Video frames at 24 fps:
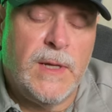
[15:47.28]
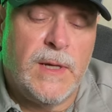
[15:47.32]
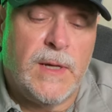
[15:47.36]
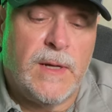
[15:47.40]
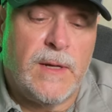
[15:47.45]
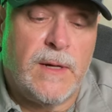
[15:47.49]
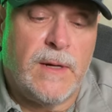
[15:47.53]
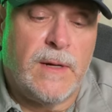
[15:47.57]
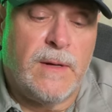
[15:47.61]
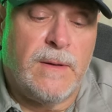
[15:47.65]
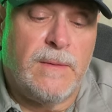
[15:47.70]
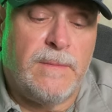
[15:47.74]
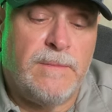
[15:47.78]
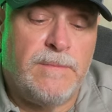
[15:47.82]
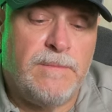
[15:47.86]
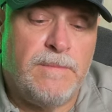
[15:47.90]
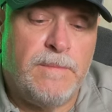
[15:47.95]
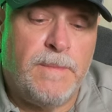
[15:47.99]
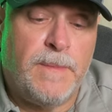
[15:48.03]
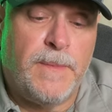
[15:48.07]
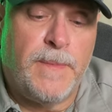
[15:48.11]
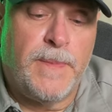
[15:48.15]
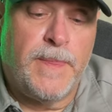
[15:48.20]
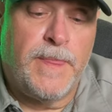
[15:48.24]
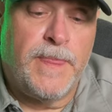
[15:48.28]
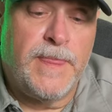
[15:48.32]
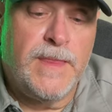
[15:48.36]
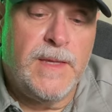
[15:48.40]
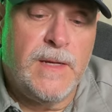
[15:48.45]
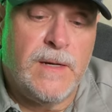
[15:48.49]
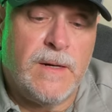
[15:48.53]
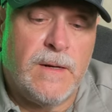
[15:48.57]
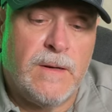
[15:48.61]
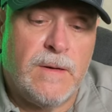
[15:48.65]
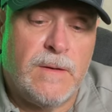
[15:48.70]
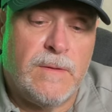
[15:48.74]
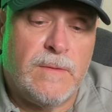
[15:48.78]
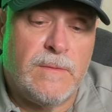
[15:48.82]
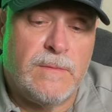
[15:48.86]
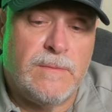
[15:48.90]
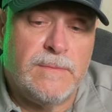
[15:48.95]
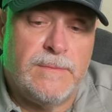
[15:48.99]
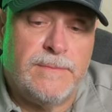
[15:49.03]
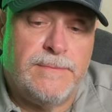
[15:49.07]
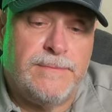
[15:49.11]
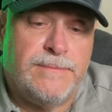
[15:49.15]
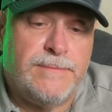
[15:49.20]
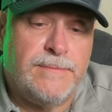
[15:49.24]
um, you
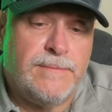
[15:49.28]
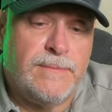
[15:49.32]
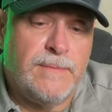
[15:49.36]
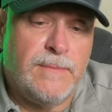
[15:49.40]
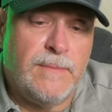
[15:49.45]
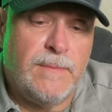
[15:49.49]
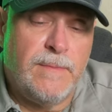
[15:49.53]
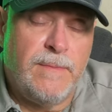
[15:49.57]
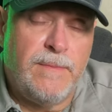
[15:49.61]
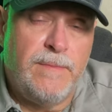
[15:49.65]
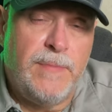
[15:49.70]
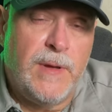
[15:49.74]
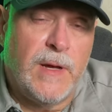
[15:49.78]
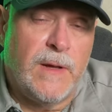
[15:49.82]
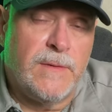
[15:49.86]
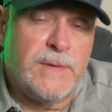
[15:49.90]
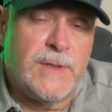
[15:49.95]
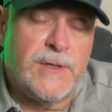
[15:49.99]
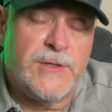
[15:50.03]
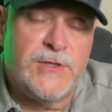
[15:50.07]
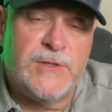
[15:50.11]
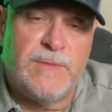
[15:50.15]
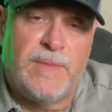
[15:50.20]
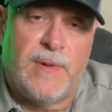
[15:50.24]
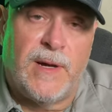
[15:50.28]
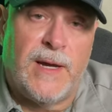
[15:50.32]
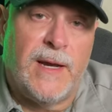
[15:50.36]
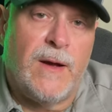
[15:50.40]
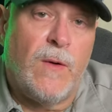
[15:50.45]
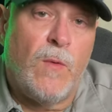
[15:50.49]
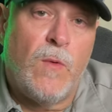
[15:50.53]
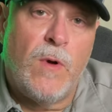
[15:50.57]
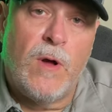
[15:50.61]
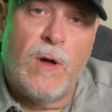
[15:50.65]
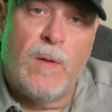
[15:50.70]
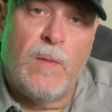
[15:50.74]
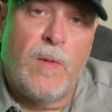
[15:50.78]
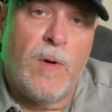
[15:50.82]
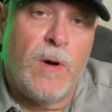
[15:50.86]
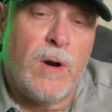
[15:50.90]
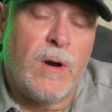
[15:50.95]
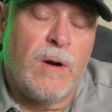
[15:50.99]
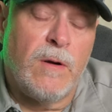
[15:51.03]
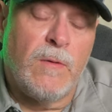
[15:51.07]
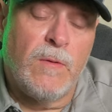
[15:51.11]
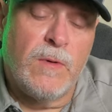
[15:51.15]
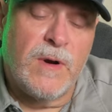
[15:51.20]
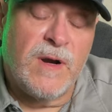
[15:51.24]
know, belt that you buy at
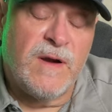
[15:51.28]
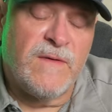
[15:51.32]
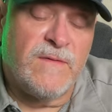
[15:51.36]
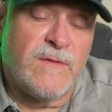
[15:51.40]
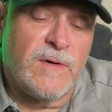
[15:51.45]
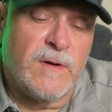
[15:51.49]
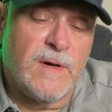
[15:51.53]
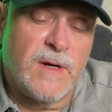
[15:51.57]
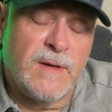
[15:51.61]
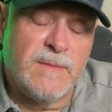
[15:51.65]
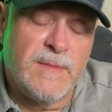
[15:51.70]
Walmart or whatever.